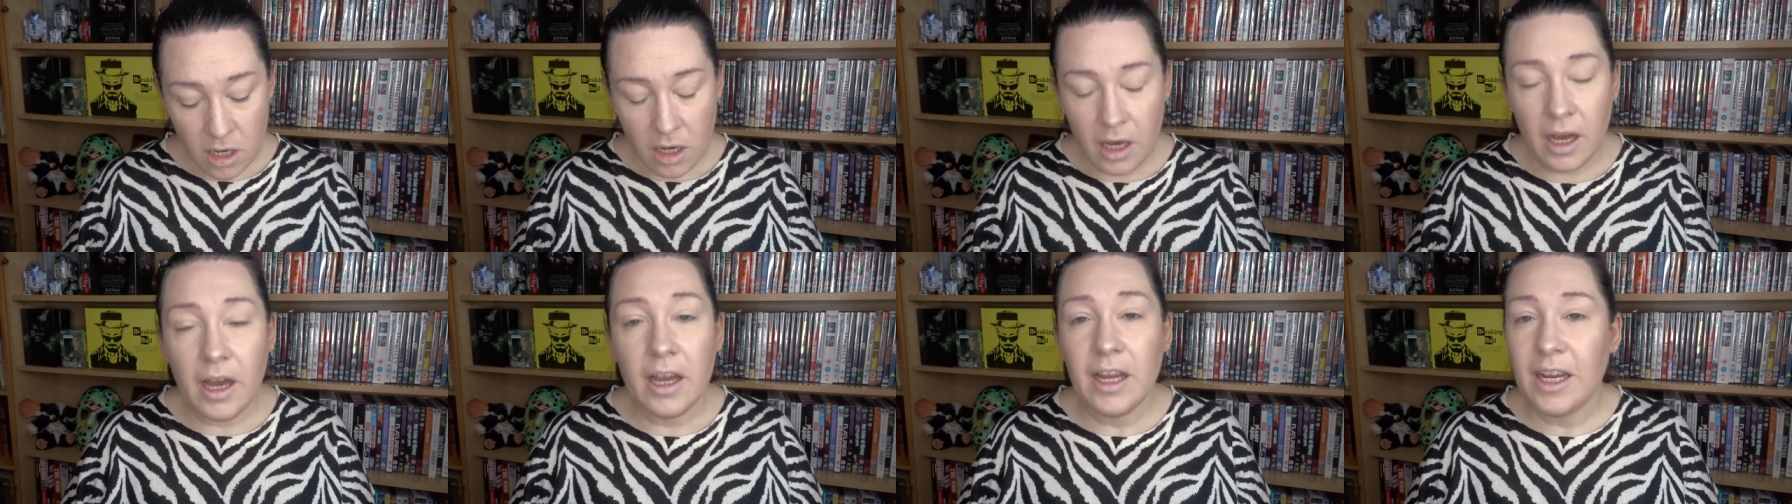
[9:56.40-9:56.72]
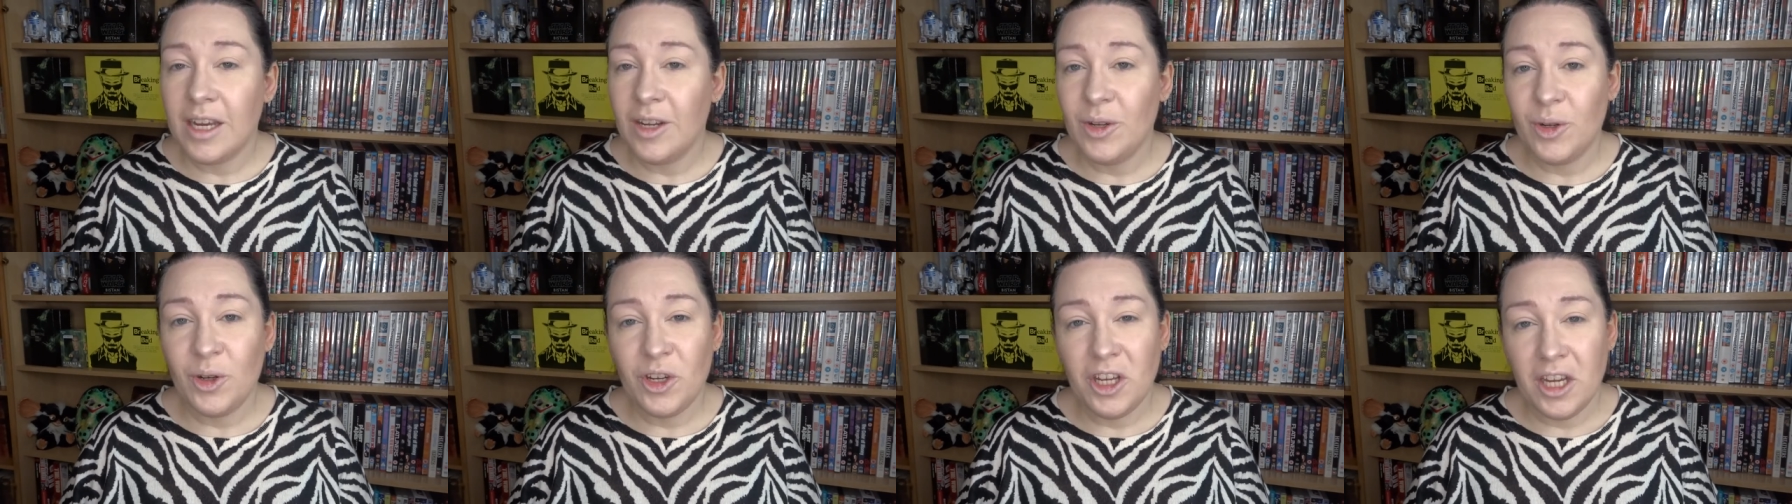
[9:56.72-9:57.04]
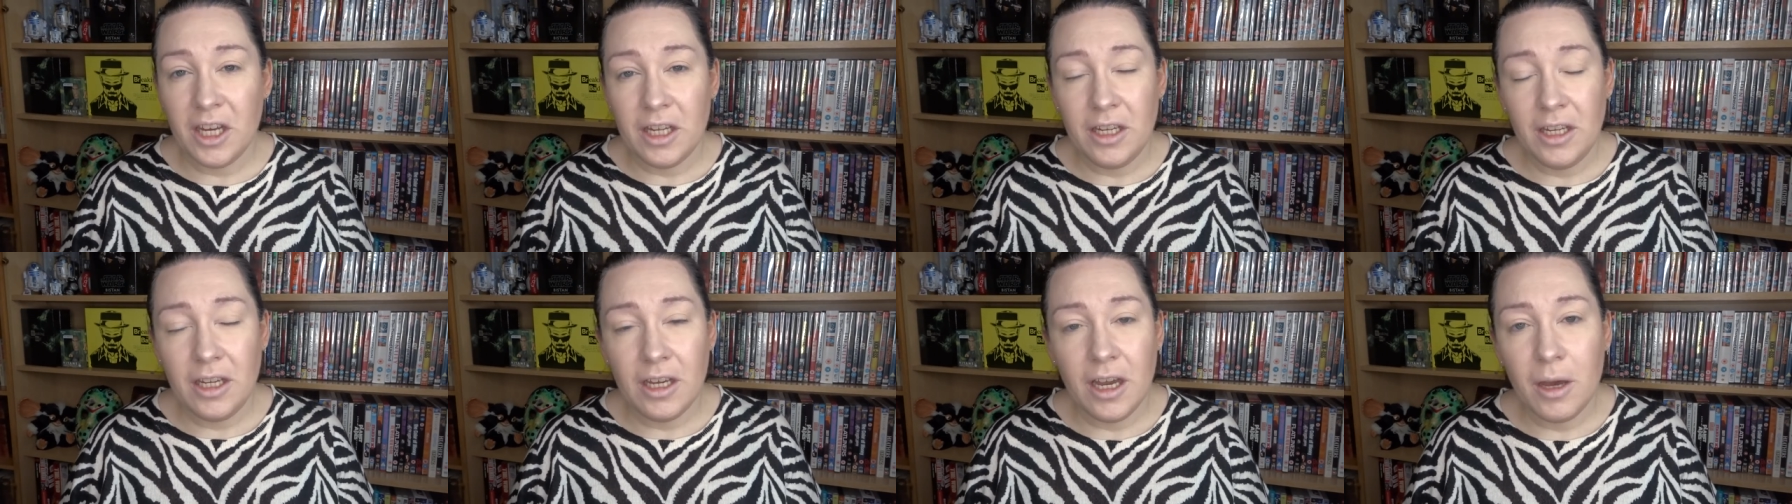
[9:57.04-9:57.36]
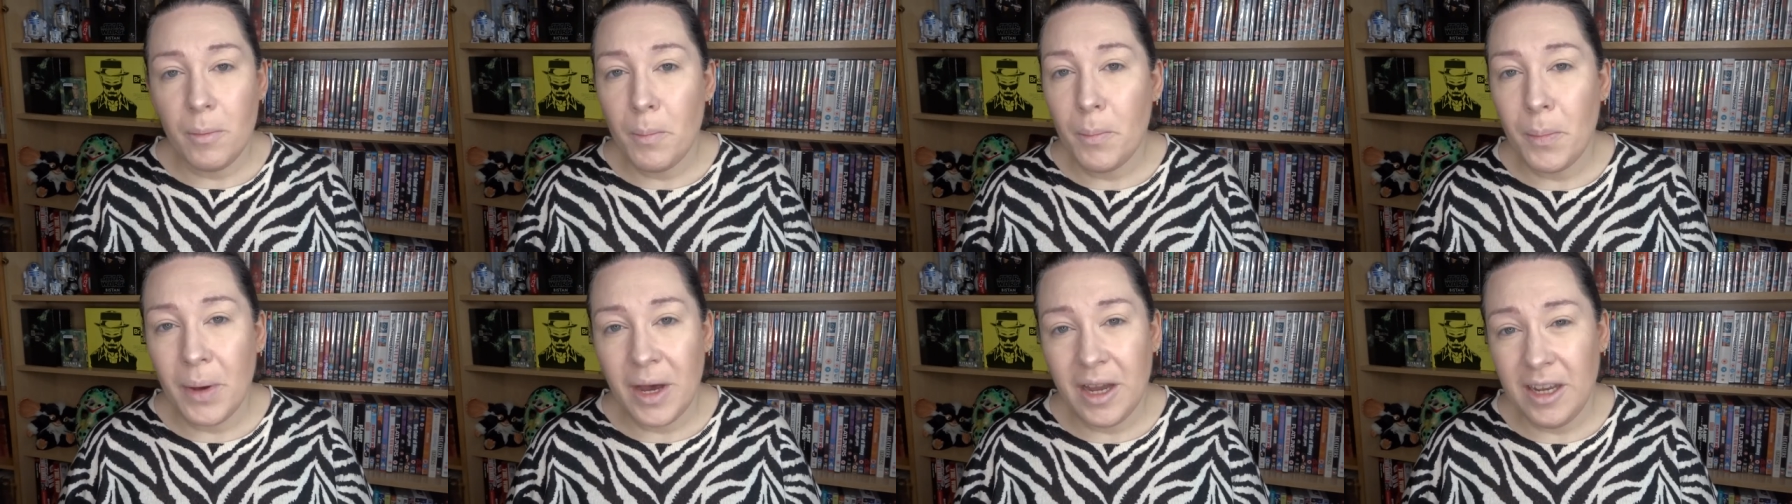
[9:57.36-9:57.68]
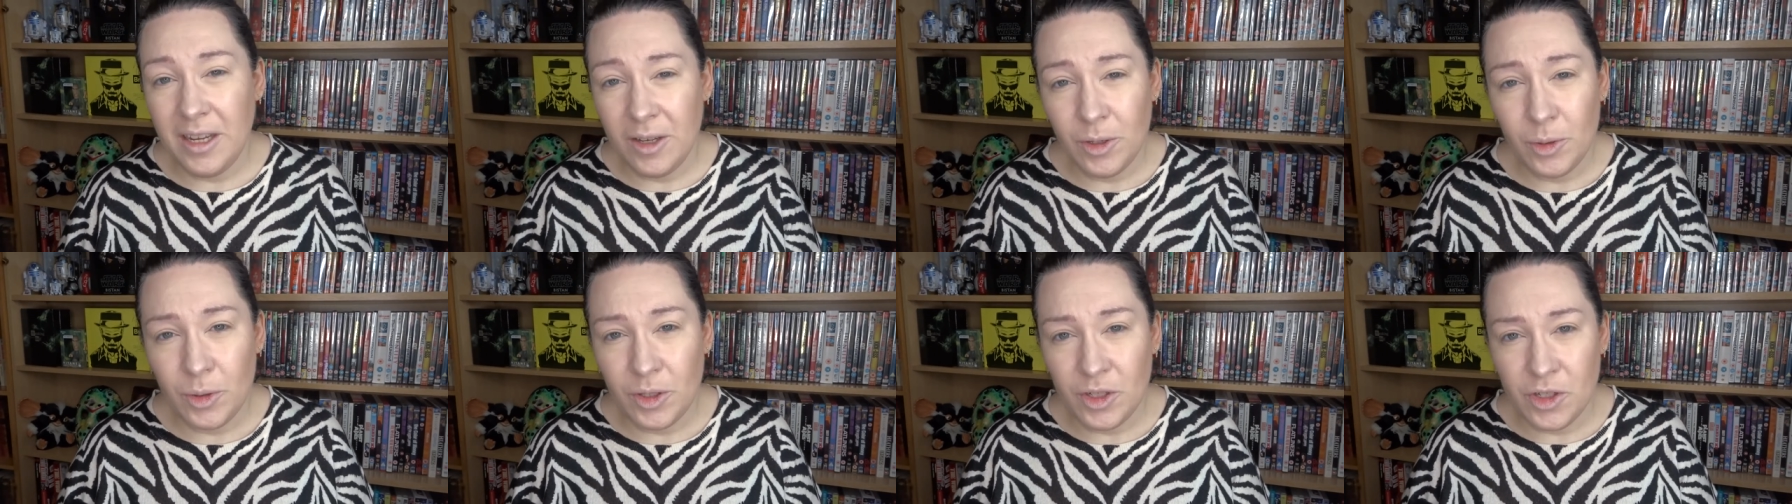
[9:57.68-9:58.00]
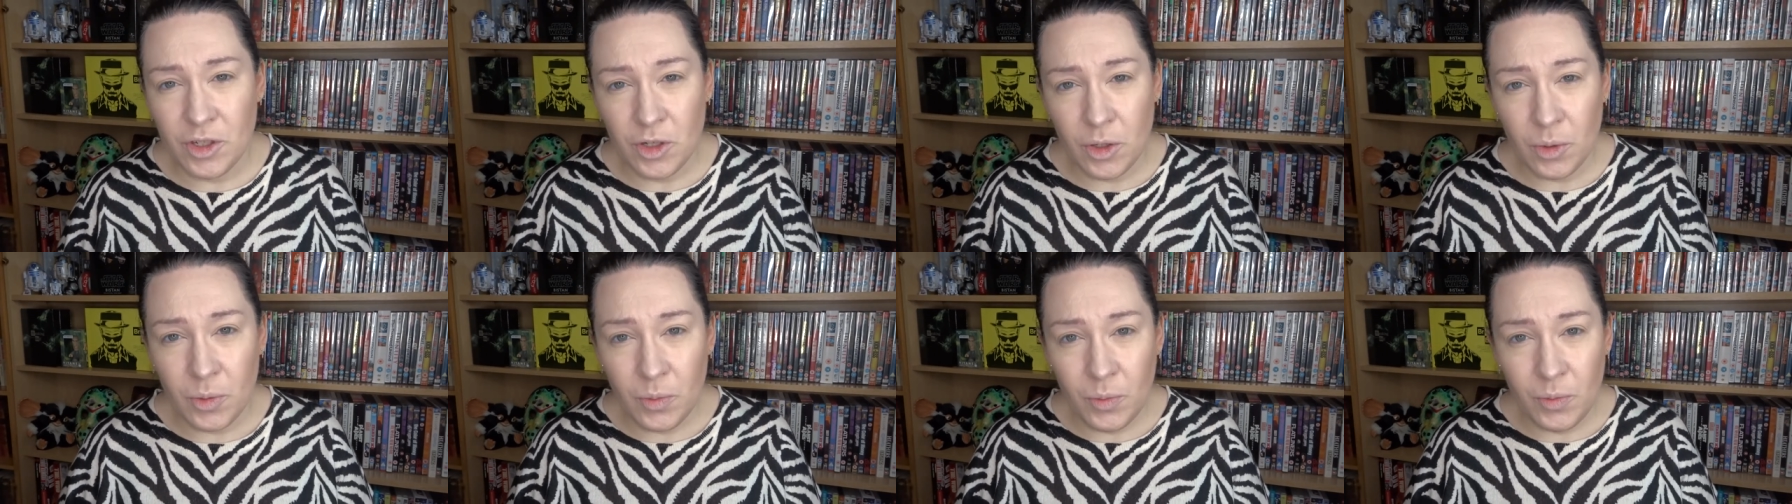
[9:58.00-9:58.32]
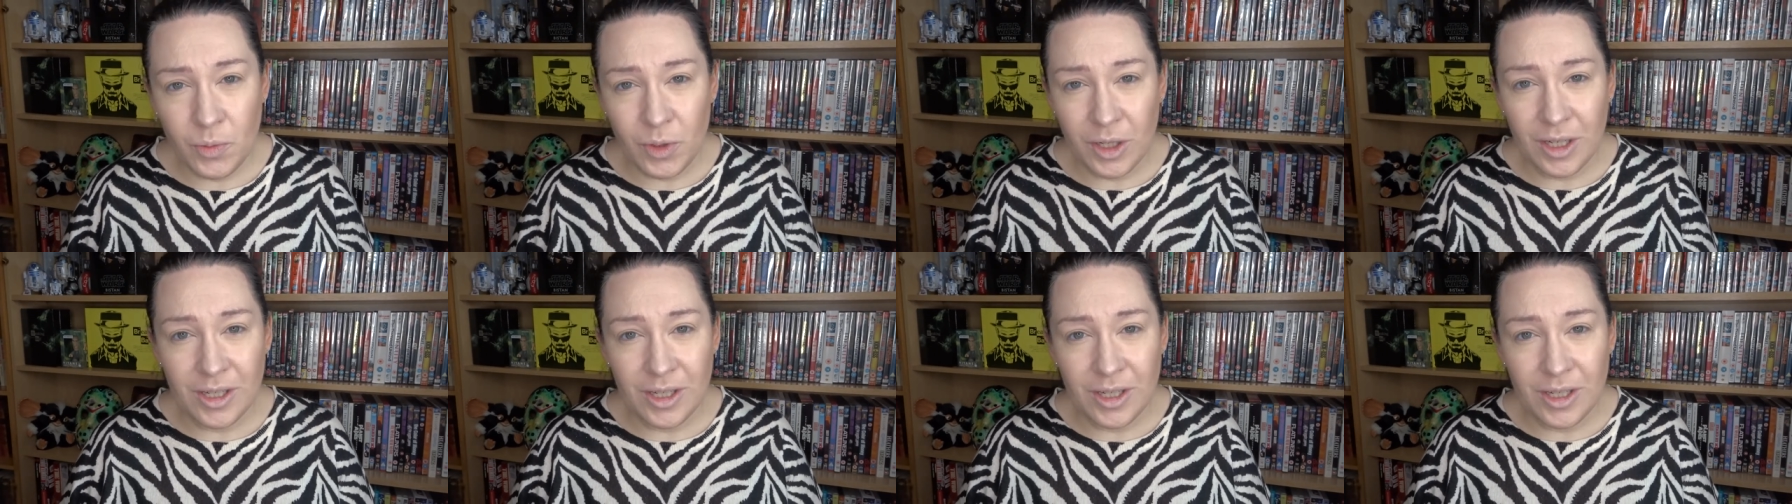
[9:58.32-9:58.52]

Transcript: I cannot get it. You can't buy it on its own.